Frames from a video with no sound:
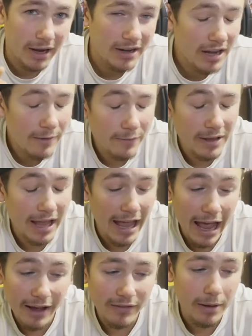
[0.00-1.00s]
I definitely
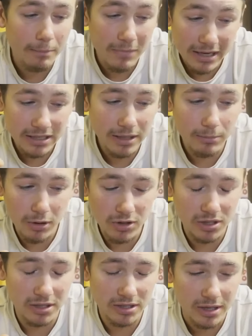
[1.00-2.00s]
have mixed
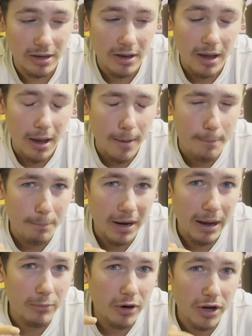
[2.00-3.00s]
emotions, but
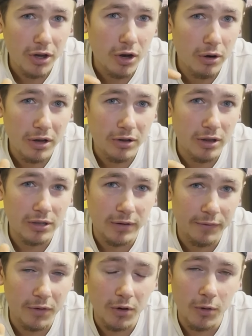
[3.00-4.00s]
I'm gonna go into this
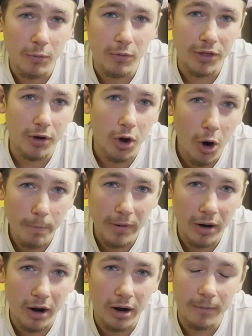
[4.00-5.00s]
review with an open
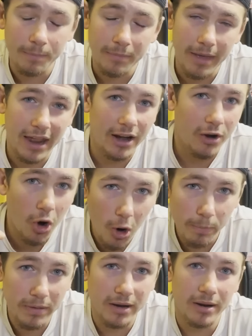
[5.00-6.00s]
heart and an
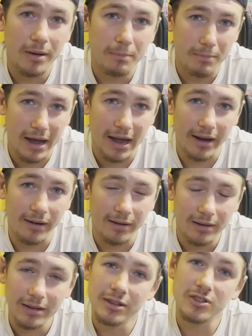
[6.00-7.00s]
open mind,
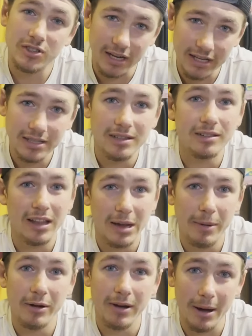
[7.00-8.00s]
just
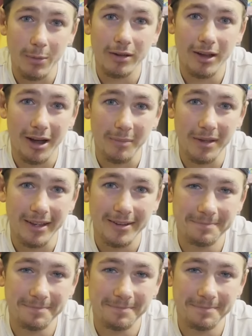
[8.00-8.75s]
like my grandma taught me.